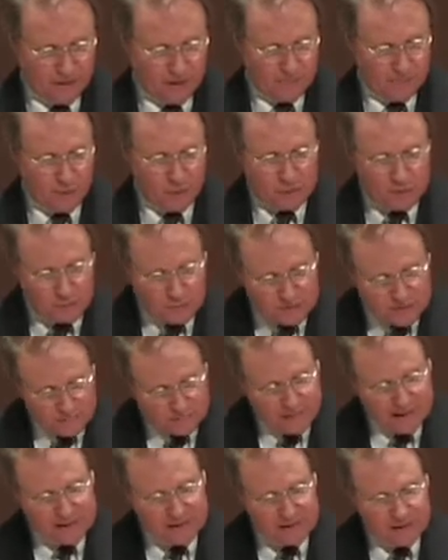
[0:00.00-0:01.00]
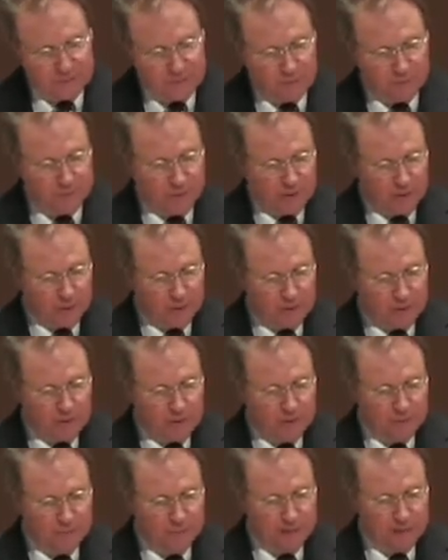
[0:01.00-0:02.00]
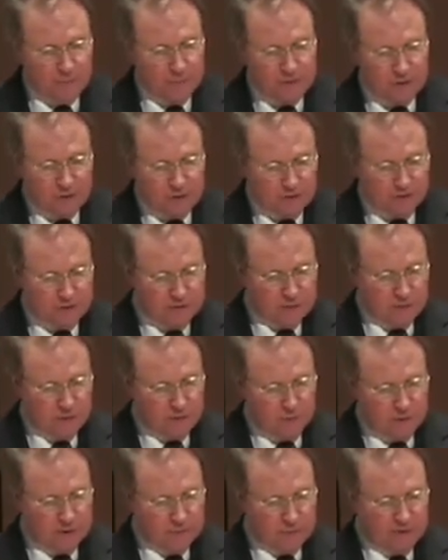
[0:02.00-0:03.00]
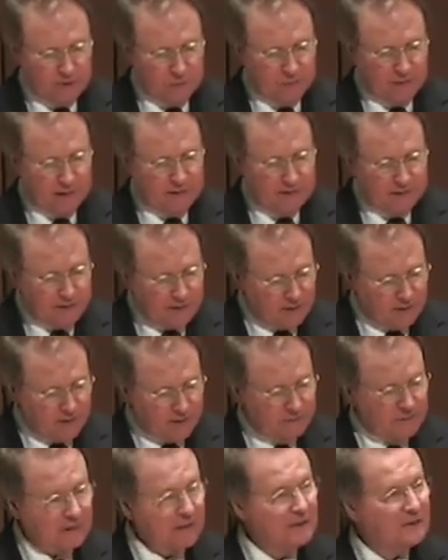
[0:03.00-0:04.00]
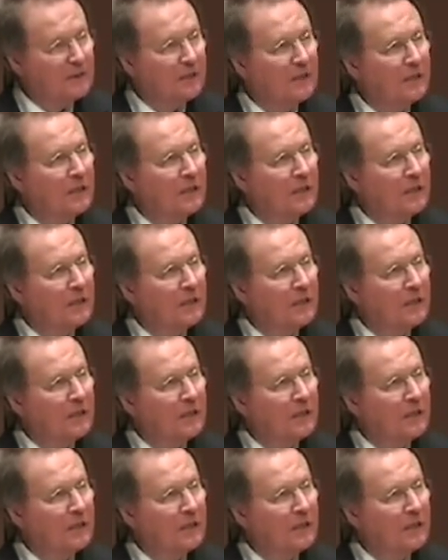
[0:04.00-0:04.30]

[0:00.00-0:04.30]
Morton was a masterful poet, but he was also a well-respected novelist,